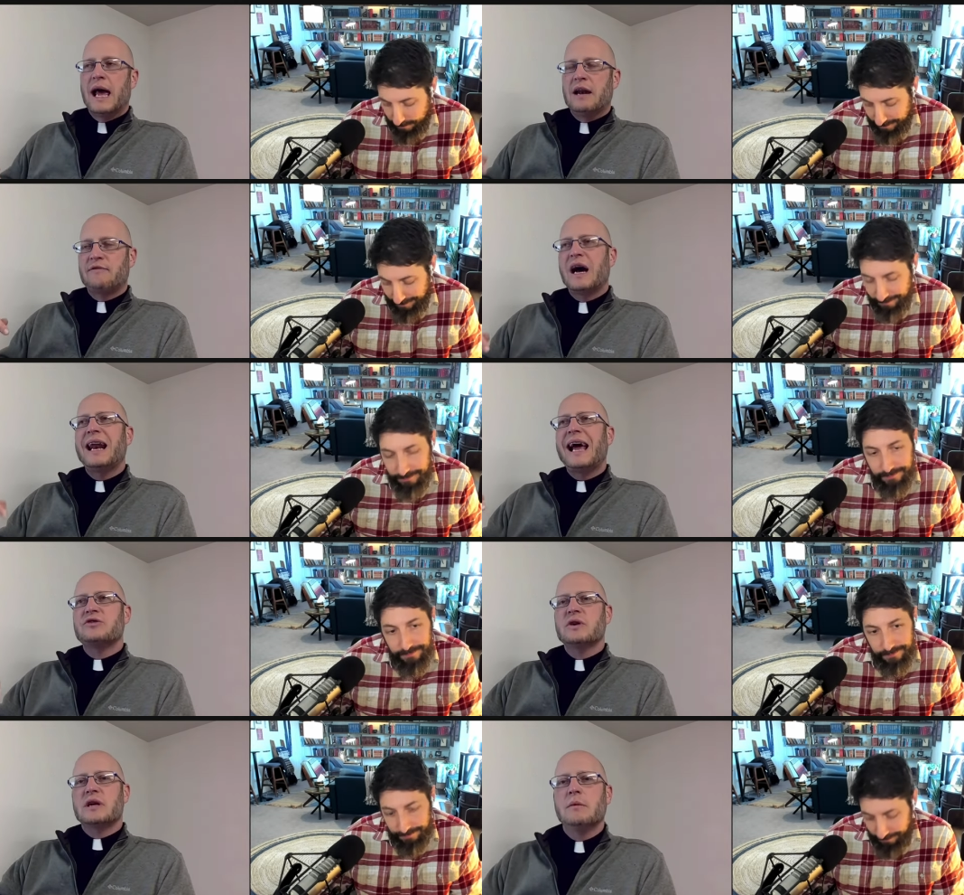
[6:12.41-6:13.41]
Speaker 1: And if God
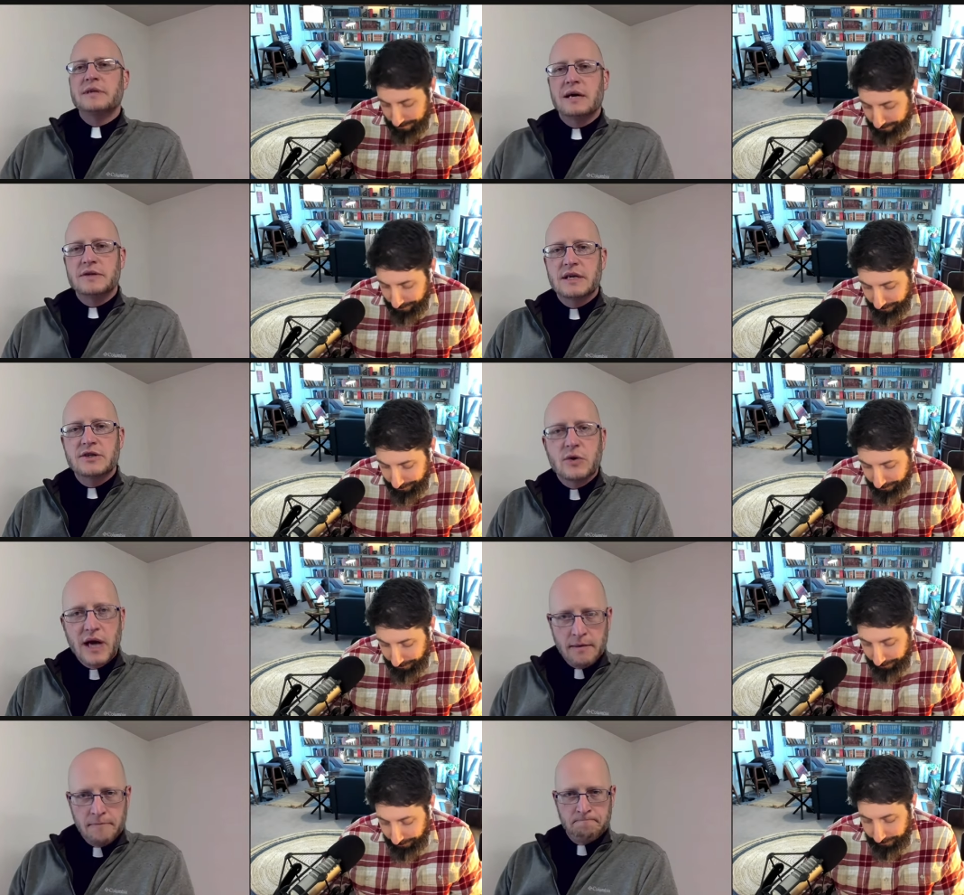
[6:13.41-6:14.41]
actually comes out and says,
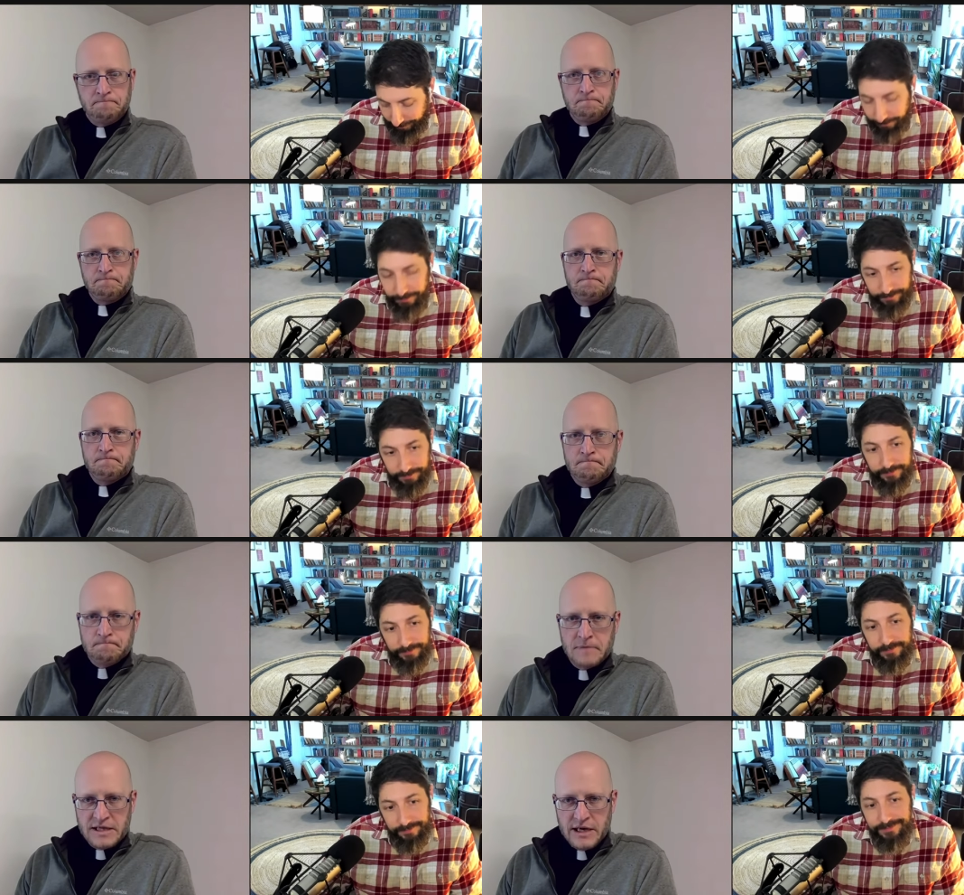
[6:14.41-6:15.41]
Okay,
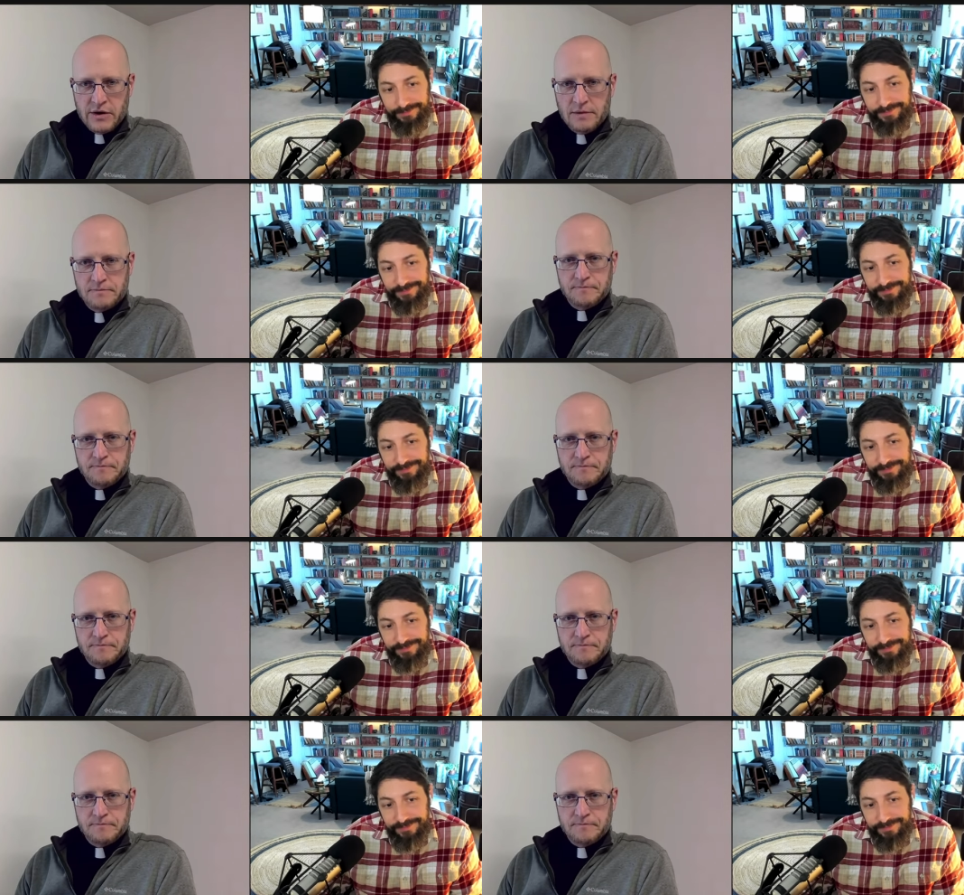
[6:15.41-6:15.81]
let's hear it.